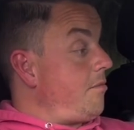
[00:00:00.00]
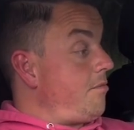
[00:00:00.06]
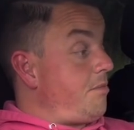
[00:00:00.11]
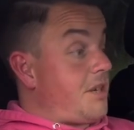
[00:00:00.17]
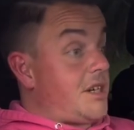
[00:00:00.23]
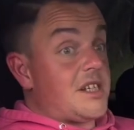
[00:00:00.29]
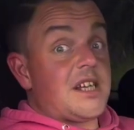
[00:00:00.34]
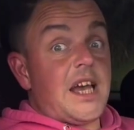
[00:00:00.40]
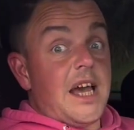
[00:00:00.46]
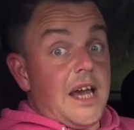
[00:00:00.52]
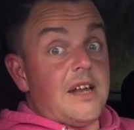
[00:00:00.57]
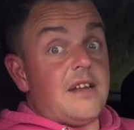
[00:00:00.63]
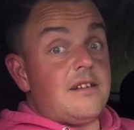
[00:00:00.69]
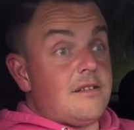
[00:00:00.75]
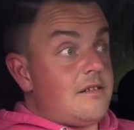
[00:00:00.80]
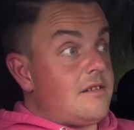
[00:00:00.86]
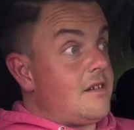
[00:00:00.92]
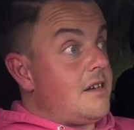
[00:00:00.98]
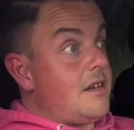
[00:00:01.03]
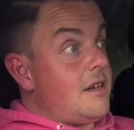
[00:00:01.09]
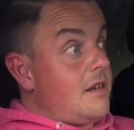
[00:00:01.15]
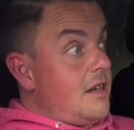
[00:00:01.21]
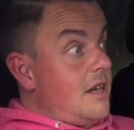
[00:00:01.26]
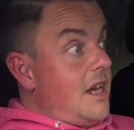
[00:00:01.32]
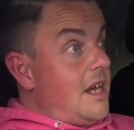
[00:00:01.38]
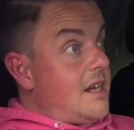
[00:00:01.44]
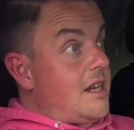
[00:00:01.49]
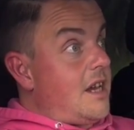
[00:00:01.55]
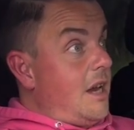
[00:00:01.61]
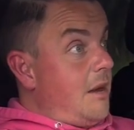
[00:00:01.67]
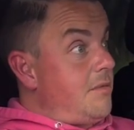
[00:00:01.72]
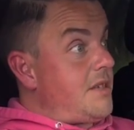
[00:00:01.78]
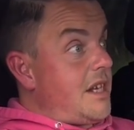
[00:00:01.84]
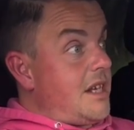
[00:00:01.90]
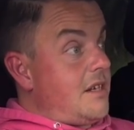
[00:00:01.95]
Because again, it
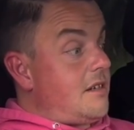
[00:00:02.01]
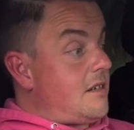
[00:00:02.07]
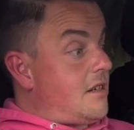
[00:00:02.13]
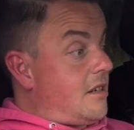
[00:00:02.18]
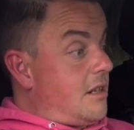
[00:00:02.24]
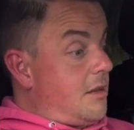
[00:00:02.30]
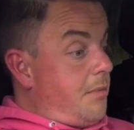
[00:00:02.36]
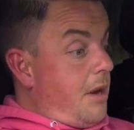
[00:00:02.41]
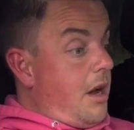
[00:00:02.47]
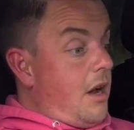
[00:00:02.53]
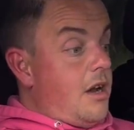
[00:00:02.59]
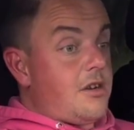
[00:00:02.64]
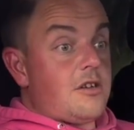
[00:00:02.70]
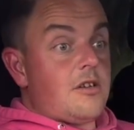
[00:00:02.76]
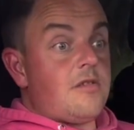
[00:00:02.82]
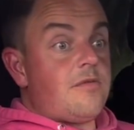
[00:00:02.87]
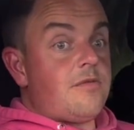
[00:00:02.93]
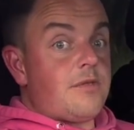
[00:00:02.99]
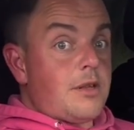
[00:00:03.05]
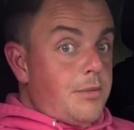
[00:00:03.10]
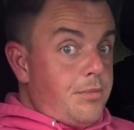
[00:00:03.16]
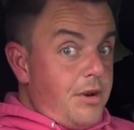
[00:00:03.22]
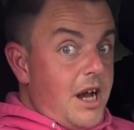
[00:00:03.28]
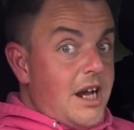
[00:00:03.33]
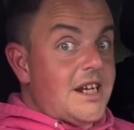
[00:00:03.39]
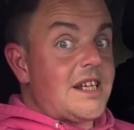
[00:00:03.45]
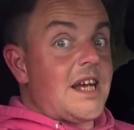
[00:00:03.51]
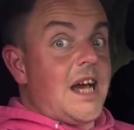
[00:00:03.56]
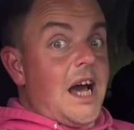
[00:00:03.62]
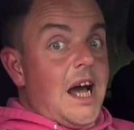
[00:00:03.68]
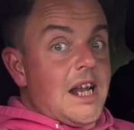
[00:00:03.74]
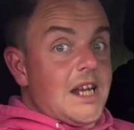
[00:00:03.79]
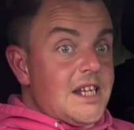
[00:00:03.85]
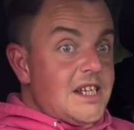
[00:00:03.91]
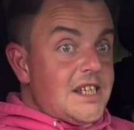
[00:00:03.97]
comes into the part of the
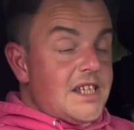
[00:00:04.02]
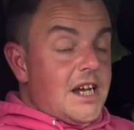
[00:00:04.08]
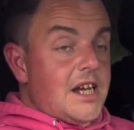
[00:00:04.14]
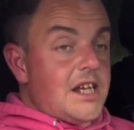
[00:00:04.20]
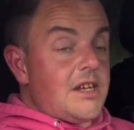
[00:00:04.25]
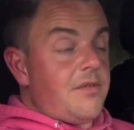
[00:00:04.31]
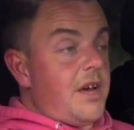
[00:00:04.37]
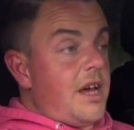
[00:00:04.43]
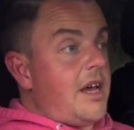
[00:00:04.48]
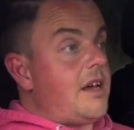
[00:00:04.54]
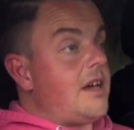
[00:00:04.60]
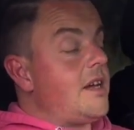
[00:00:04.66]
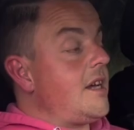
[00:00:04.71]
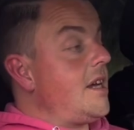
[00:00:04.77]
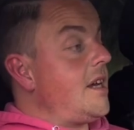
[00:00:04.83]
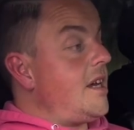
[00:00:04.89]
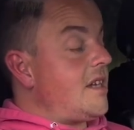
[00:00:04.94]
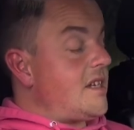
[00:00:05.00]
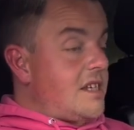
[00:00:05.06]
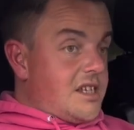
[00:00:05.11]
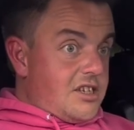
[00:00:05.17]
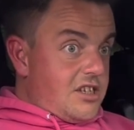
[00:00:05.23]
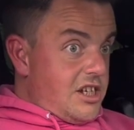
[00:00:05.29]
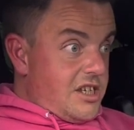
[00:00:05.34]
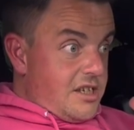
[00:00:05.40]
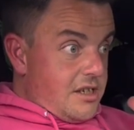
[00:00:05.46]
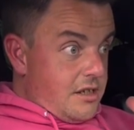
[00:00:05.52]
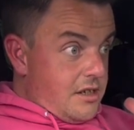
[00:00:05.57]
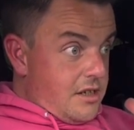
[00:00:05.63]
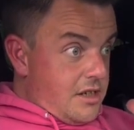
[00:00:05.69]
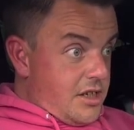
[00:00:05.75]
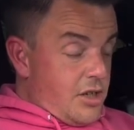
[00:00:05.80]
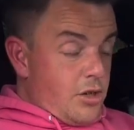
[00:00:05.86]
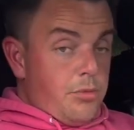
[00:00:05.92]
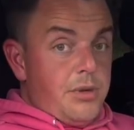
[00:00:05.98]
practicality side of it. It's just
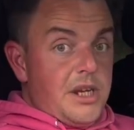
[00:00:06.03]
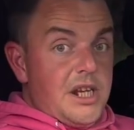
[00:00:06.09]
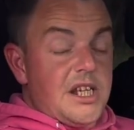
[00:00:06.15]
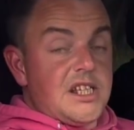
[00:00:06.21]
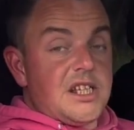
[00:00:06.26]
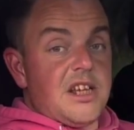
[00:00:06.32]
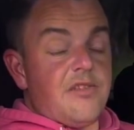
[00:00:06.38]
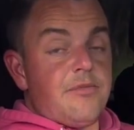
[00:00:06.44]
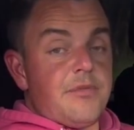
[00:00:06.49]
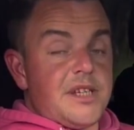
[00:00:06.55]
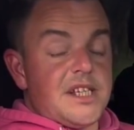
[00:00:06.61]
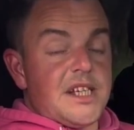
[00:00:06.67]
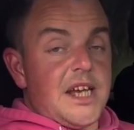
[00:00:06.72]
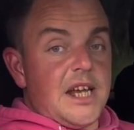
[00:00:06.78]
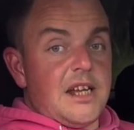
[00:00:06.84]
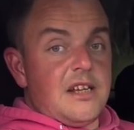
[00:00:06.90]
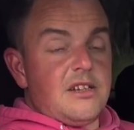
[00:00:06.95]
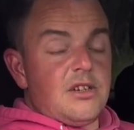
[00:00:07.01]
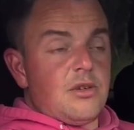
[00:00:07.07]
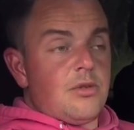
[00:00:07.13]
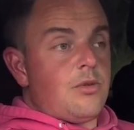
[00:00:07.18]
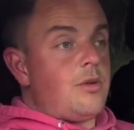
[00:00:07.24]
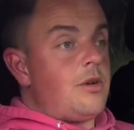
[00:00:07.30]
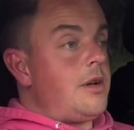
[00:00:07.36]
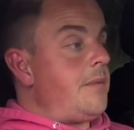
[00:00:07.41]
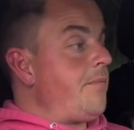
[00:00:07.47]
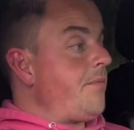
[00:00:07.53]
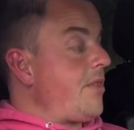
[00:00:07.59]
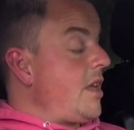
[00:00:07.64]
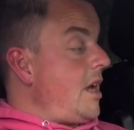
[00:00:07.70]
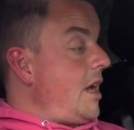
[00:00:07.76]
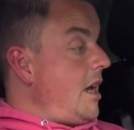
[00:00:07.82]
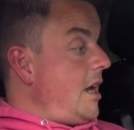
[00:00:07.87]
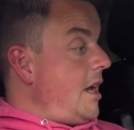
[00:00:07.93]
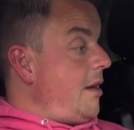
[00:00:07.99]
super easy for me to get into.
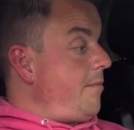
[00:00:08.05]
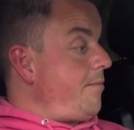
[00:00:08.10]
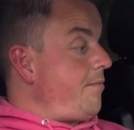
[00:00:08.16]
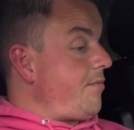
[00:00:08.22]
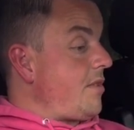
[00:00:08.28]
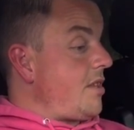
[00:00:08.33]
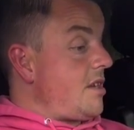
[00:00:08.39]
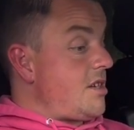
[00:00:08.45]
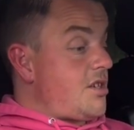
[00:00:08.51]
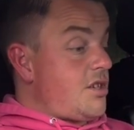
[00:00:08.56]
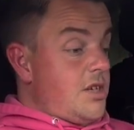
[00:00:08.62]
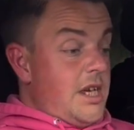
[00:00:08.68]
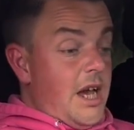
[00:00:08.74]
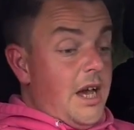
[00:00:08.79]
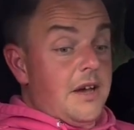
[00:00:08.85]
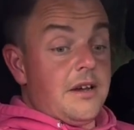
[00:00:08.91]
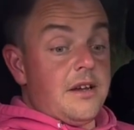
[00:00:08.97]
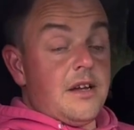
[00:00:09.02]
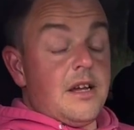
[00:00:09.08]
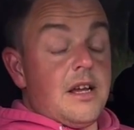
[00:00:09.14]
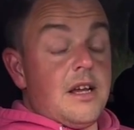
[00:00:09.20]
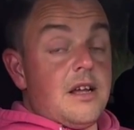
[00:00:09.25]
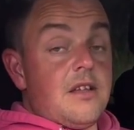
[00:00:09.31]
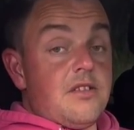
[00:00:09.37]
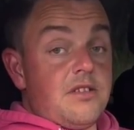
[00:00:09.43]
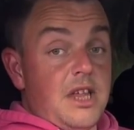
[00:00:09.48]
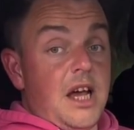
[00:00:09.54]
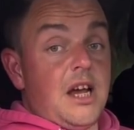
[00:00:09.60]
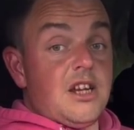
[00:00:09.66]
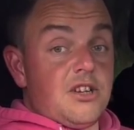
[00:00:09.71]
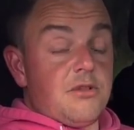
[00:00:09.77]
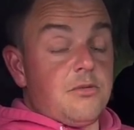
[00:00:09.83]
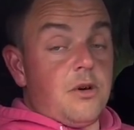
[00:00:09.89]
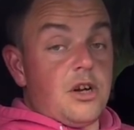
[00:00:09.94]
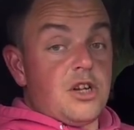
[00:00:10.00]
So yeah,
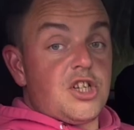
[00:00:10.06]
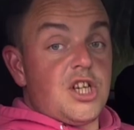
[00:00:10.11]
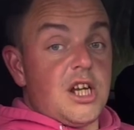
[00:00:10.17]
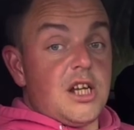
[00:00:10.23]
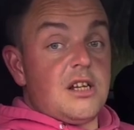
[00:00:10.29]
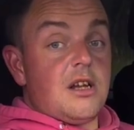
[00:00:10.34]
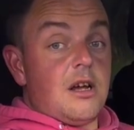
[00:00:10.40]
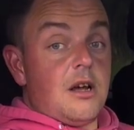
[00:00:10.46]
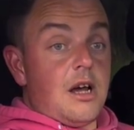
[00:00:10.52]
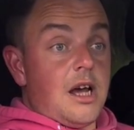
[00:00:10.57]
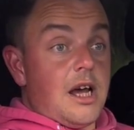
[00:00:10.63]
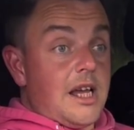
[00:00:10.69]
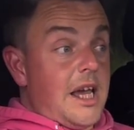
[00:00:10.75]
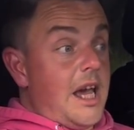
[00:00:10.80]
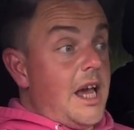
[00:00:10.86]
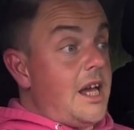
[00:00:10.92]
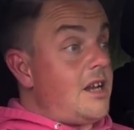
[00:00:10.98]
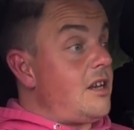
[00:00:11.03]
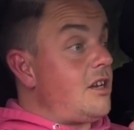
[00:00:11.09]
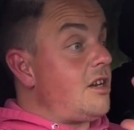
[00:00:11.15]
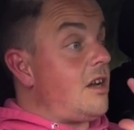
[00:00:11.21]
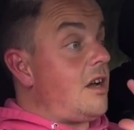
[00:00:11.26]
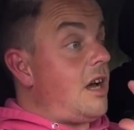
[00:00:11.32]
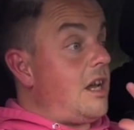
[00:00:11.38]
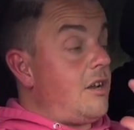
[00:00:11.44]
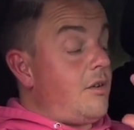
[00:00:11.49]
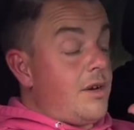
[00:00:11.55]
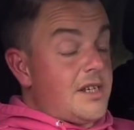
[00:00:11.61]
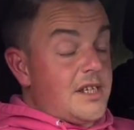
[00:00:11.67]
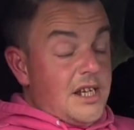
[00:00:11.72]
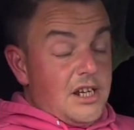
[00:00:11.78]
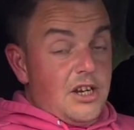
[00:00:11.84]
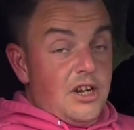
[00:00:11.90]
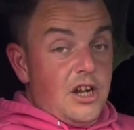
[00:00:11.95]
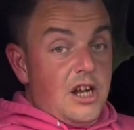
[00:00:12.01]
thanks for watching. Again, I know I
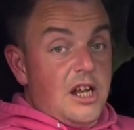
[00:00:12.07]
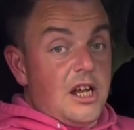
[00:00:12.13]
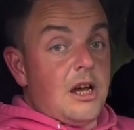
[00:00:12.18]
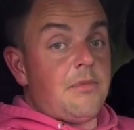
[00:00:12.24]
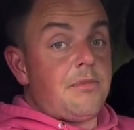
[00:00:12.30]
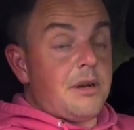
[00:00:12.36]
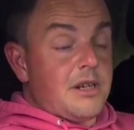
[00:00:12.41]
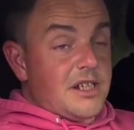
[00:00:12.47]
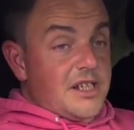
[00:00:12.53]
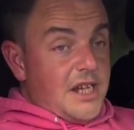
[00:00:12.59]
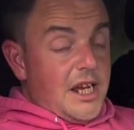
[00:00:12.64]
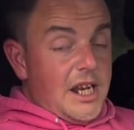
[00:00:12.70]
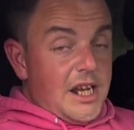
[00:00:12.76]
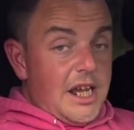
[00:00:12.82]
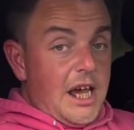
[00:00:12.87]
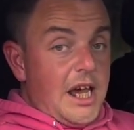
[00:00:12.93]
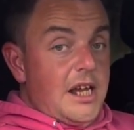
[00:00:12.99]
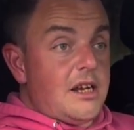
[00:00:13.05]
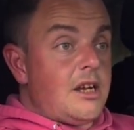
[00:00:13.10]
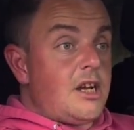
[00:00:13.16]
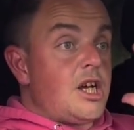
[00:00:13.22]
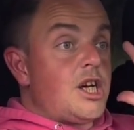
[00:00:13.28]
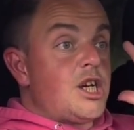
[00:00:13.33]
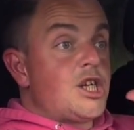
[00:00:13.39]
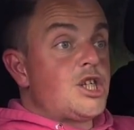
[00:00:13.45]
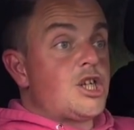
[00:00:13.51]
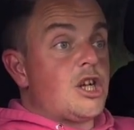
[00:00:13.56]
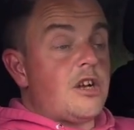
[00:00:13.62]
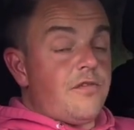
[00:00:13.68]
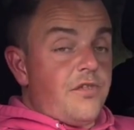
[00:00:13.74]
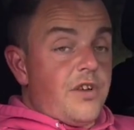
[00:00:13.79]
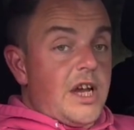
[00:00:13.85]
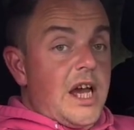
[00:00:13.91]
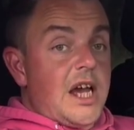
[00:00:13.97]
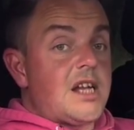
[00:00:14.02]
said it earlier, but I'm going to say it again. Don't
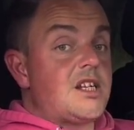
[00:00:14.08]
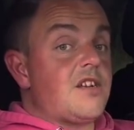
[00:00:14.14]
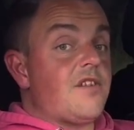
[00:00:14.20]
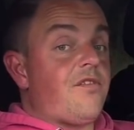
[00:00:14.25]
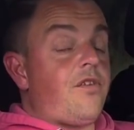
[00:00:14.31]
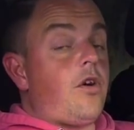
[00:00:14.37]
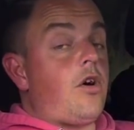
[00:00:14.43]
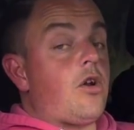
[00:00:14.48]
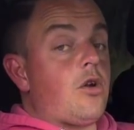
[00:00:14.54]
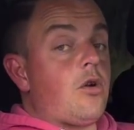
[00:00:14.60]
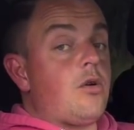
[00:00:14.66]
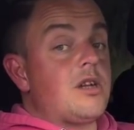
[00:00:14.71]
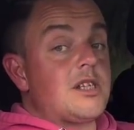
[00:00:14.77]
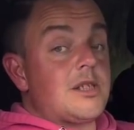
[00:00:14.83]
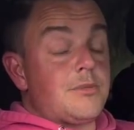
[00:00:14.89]
forget to follow and